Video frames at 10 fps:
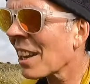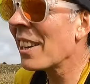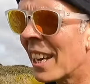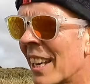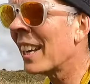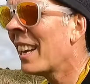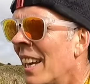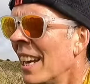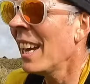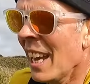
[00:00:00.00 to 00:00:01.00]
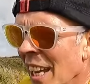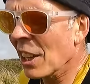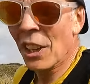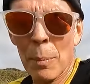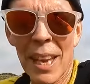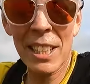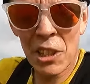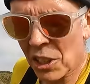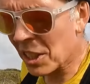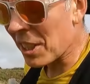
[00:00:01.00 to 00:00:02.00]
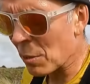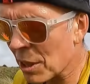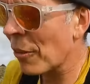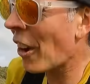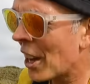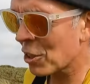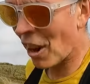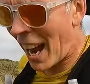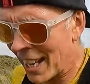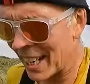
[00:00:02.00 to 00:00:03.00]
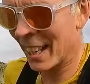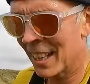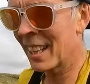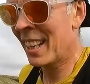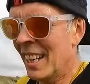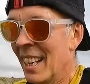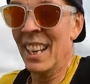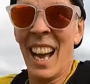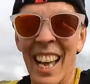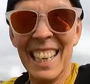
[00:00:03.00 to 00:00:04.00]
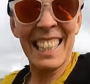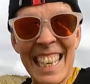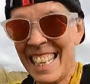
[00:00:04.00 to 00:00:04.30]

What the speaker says: So could have been just because it was the first run and it